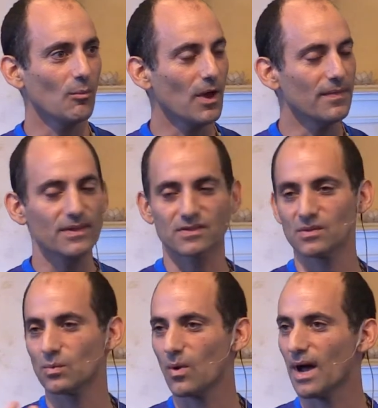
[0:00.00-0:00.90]
And this
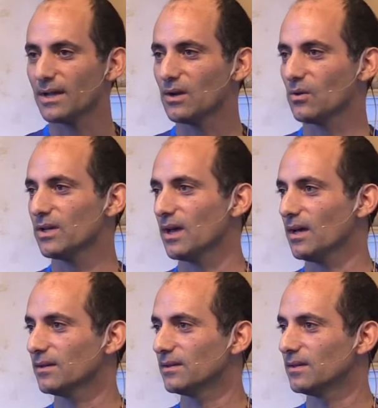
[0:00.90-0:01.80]
is why
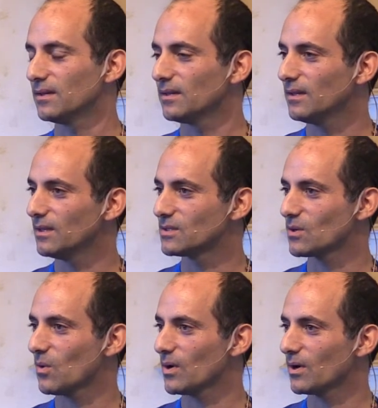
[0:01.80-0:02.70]
Kriya is
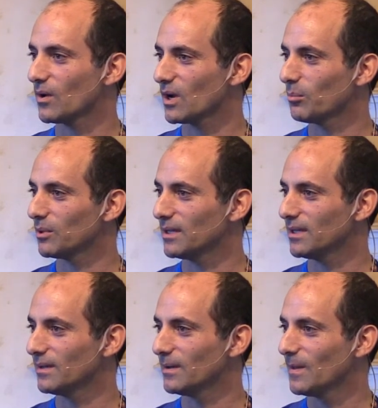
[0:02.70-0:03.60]
so
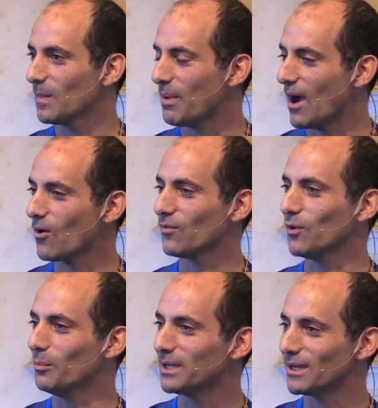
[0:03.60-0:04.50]
incredibly
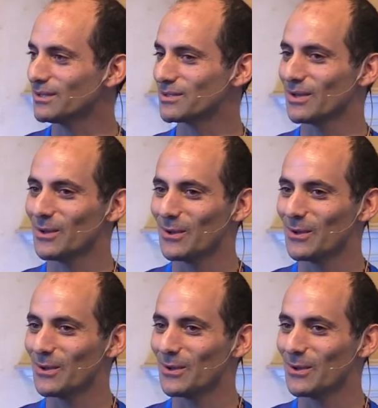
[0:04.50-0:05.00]
powerful, because,